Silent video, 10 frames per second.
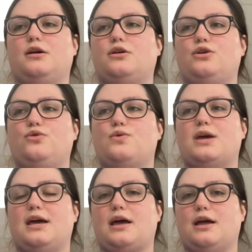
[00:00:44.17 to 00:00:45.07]
You
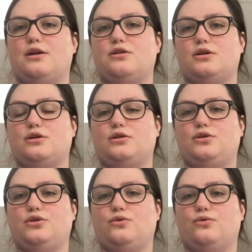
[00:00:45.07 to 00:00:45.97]
can
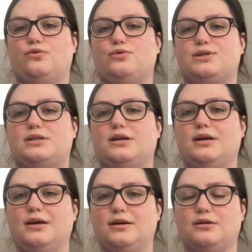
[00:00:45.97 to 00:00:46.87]
use
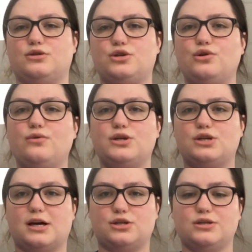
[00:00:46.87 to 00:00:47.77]
2
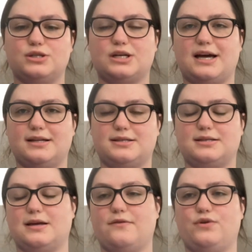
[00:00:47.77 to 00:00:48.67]
injection sites
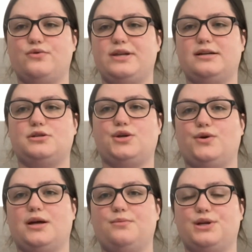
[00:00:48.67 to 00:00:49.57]
if you need to
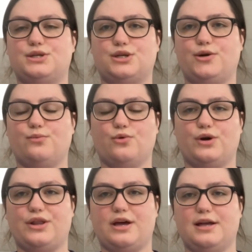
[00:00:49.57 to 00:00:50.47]
administer
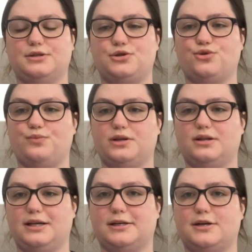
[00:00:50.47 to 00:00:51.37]
more than 2
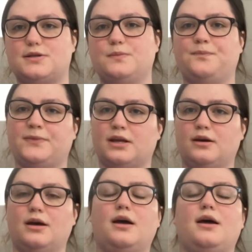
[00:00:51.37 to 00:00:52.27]
milliliters.
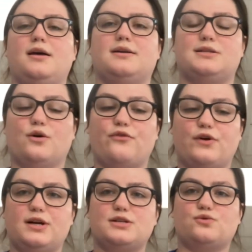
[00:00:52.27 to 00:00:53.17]
So
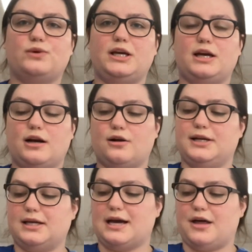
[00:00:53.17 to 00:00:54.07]
first we are going
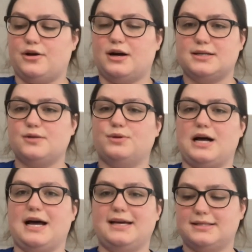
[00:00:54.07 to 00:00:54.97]
to gather our
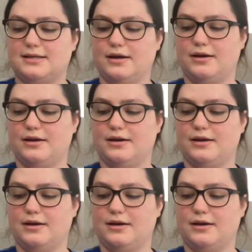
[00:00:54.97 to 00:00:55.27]
supplies.